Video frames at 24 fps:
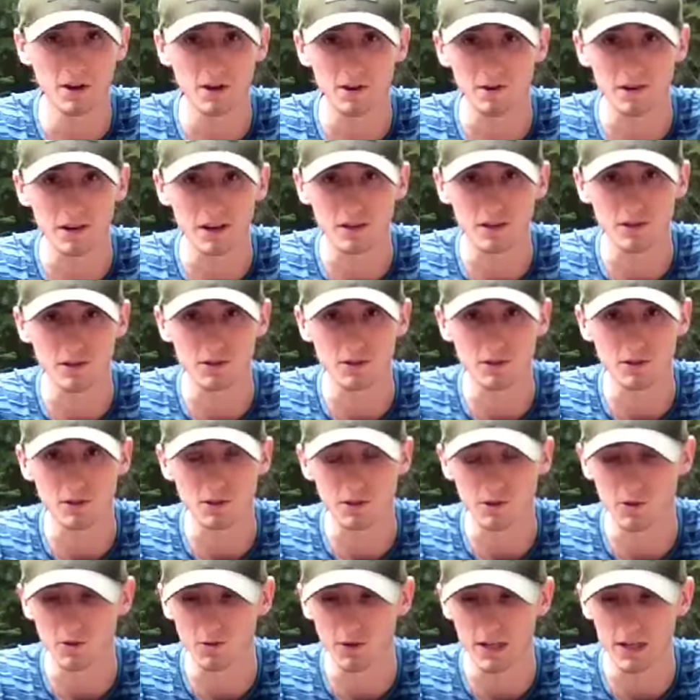
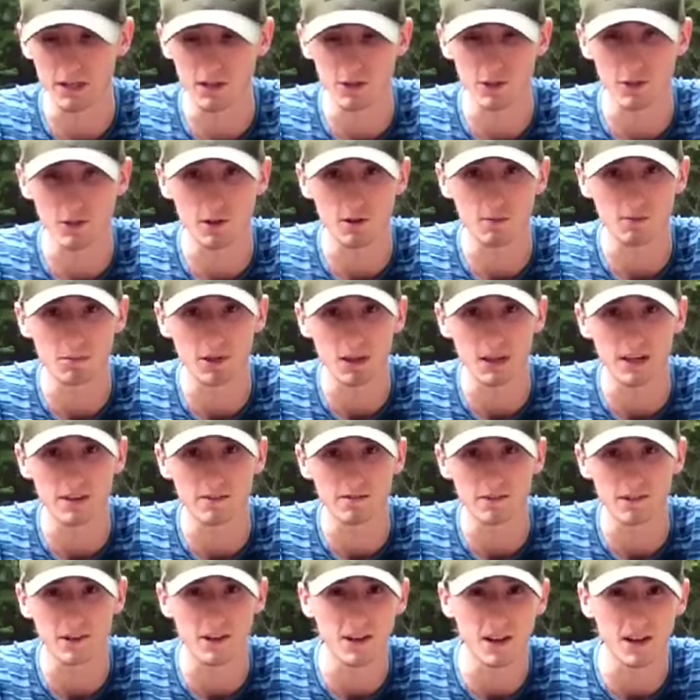razor sharp blade
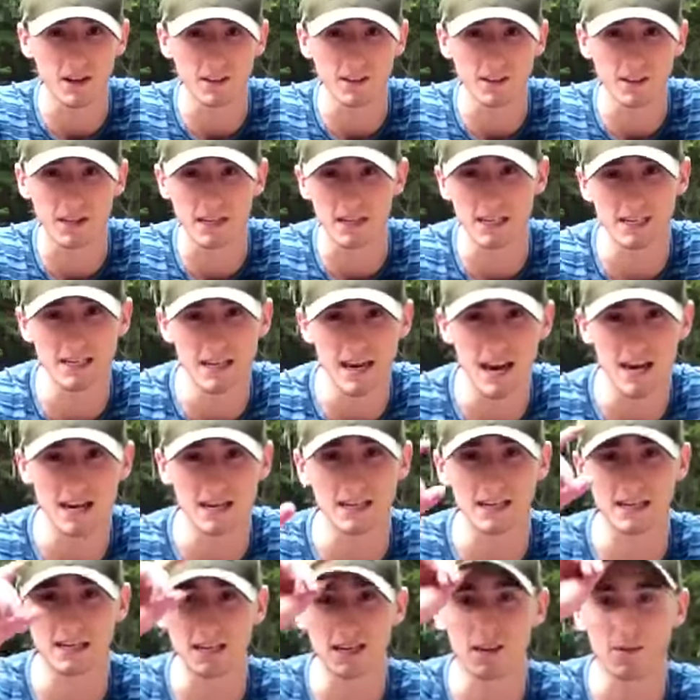for cutting and
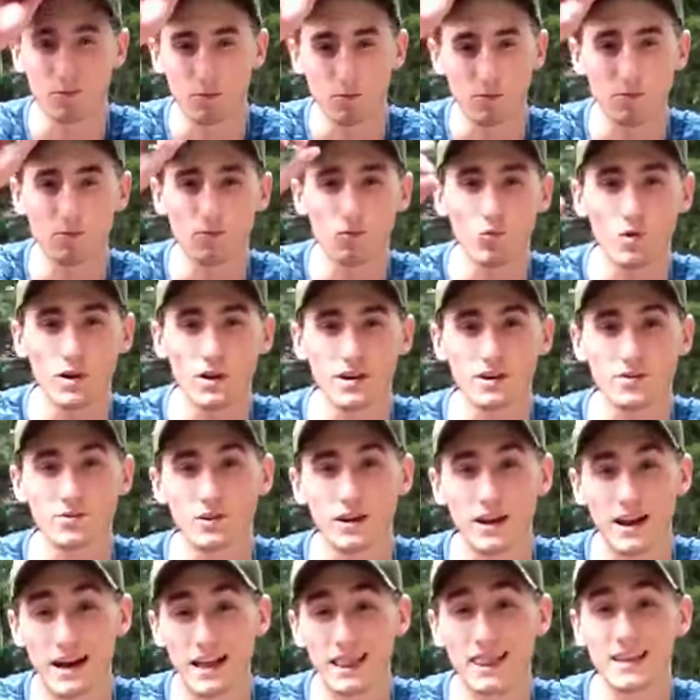attacking, and when in
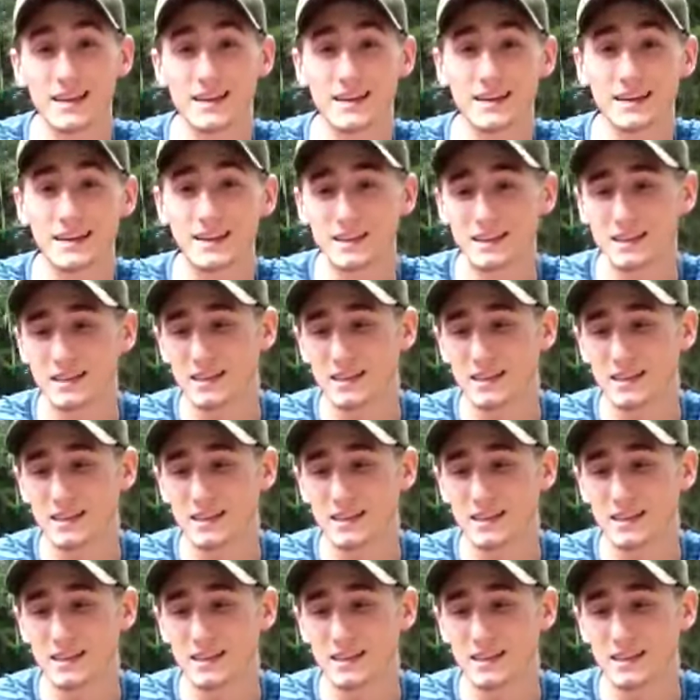reality,